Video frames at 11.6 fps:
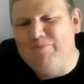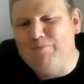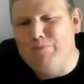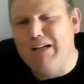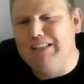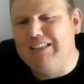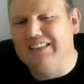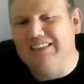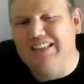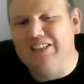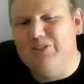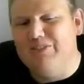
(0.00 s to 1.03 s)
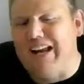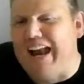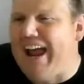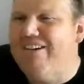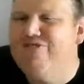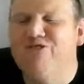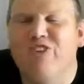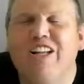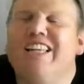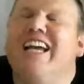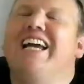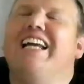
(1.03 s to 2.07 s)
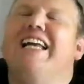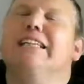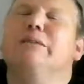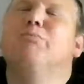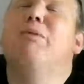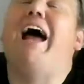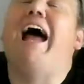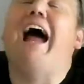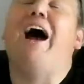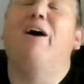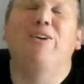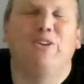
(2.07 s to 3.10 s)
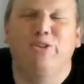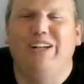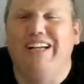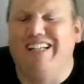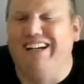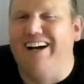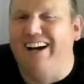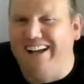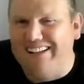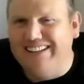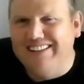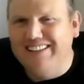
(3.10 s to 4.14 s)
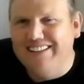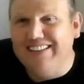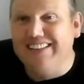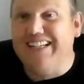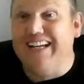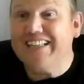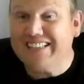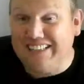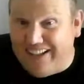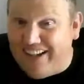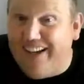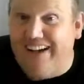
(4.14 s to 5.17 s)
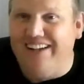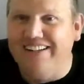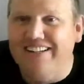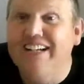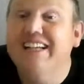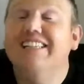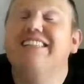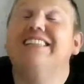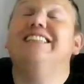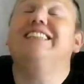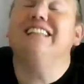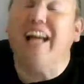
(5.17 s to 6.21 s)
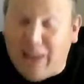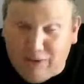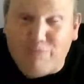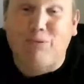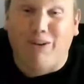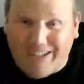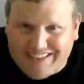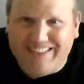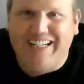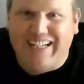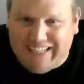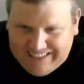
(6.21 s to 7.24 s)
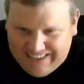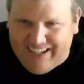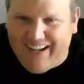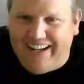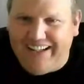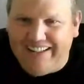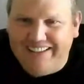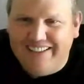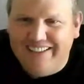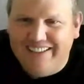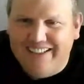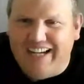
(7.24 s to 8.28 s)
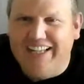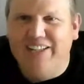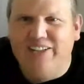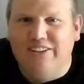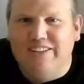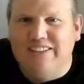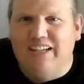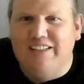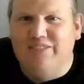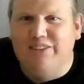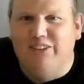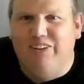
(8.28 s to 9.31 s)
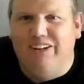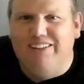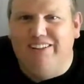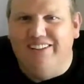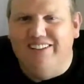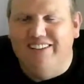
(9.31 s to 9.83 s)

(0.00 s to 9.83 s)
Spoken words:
basically doing everything in his power to get cut, gets cut, celebrates getting cut, and then goes signs with New England.